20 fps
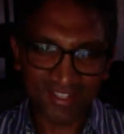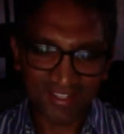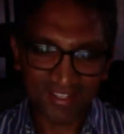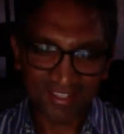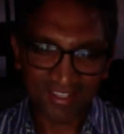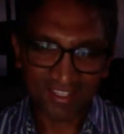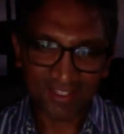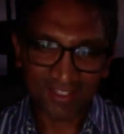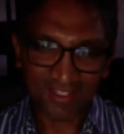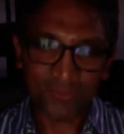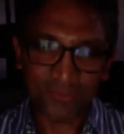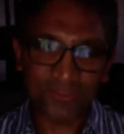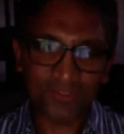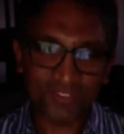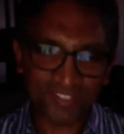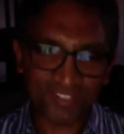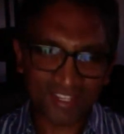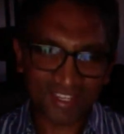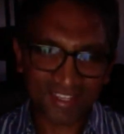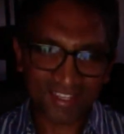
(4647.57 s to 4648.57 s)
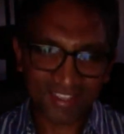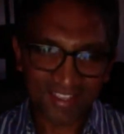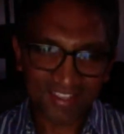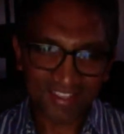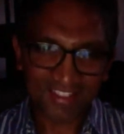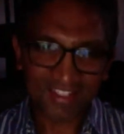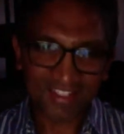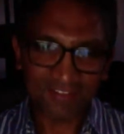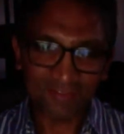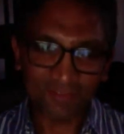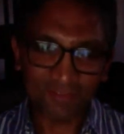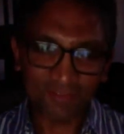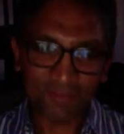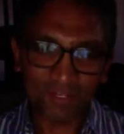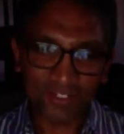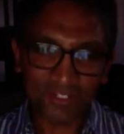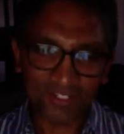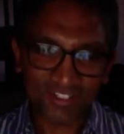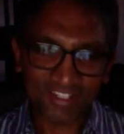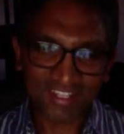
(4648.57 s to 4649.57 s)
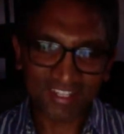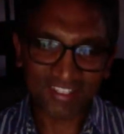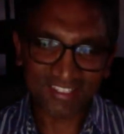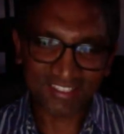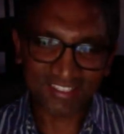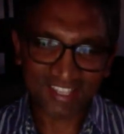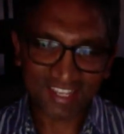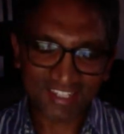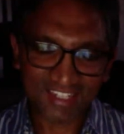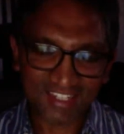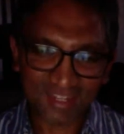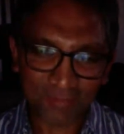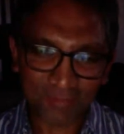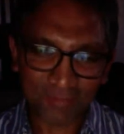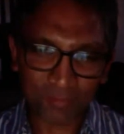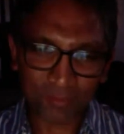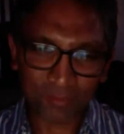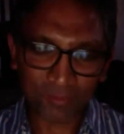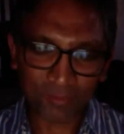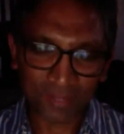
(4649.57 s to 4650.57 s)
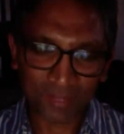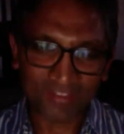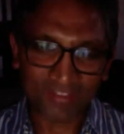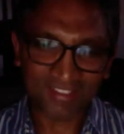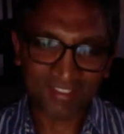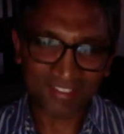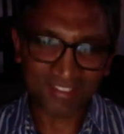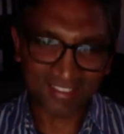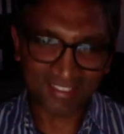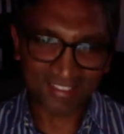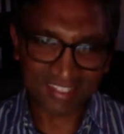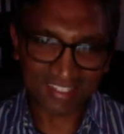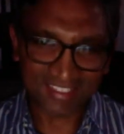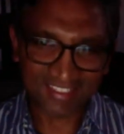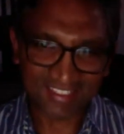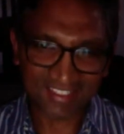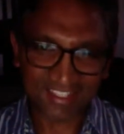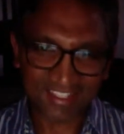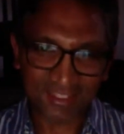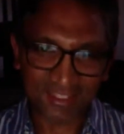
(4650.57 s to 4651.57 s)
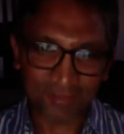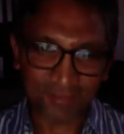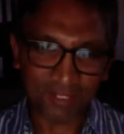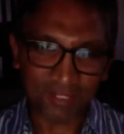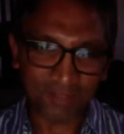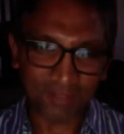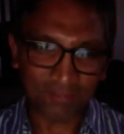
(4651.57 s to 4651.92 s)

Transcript: he used to say that if the patient can stand up without getting dizzy and the blood